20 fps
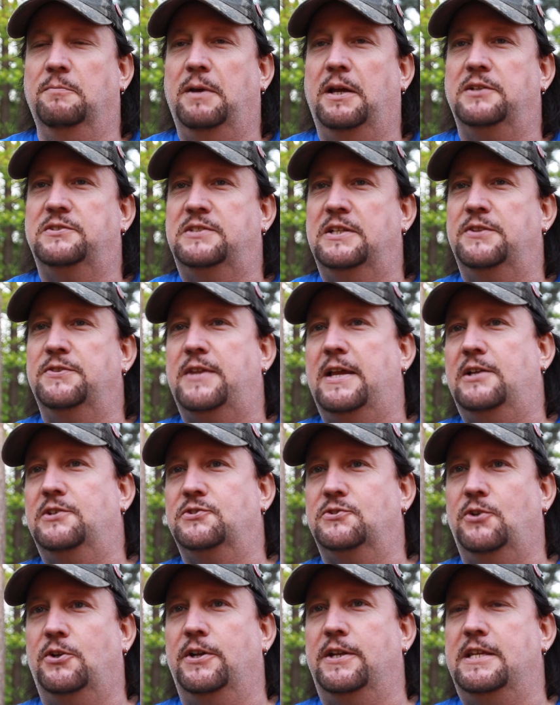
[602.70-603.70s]
about
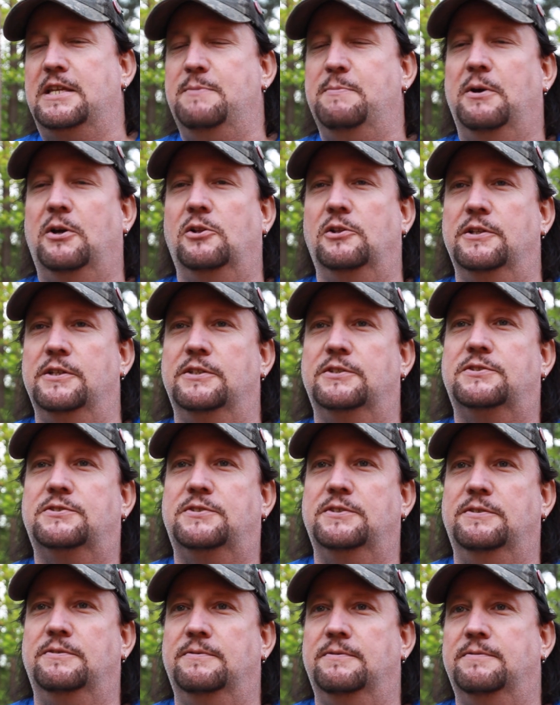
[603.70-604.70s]
10,000 on an email
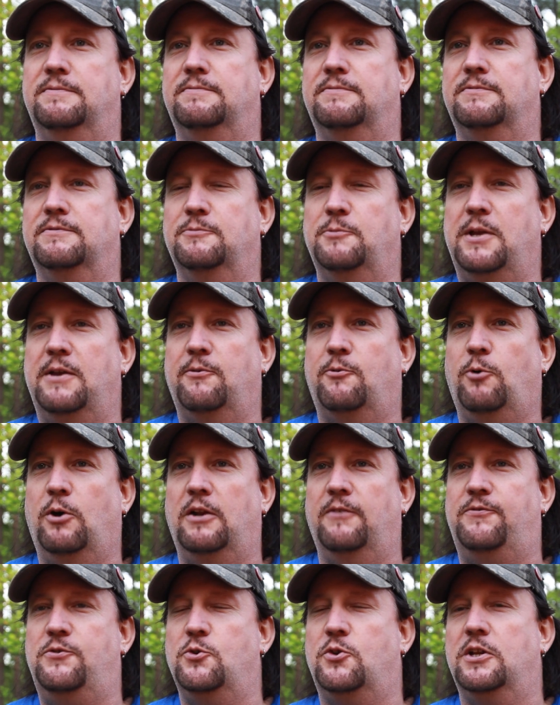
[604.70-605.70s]
list, and we have
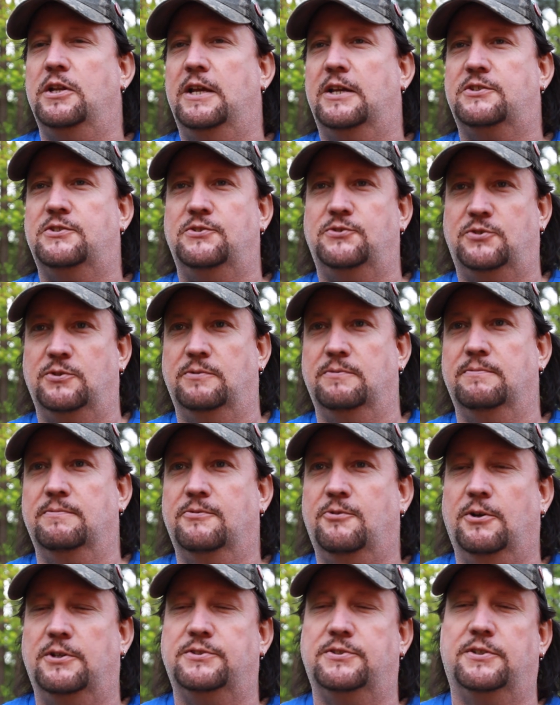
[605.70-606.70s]
quite a few connections
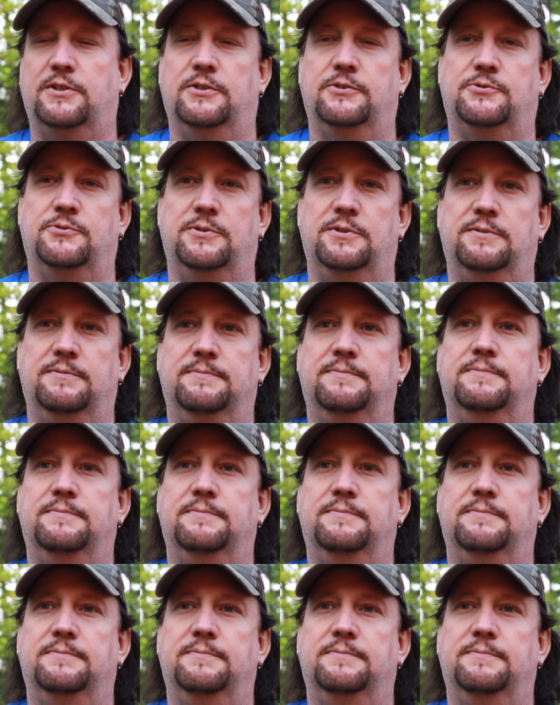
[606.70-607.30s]
across the country.